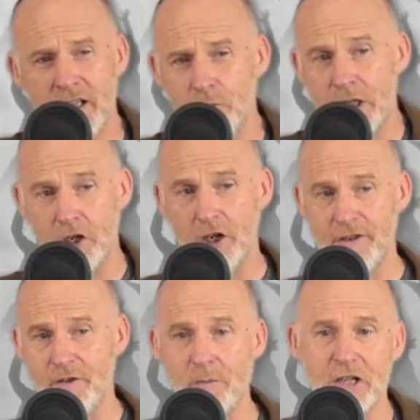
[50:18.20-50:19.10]
We can't
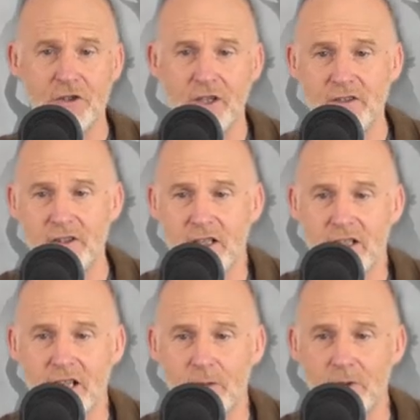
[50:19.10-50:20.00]
even imagine that
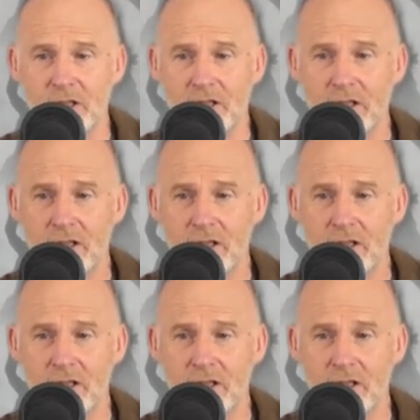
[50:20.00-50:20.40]
today, can we?